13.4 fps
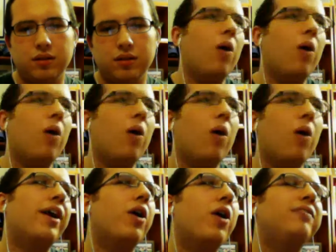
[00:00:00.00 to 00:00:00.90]
Oh,
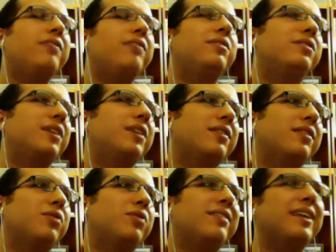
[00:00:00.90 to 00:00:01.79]
okay. Oh, I see what he's saying.
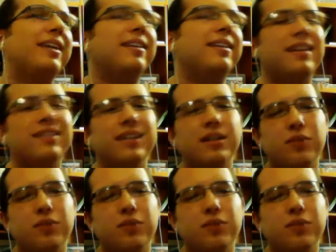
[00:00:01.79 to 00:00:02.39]
It's like that's like a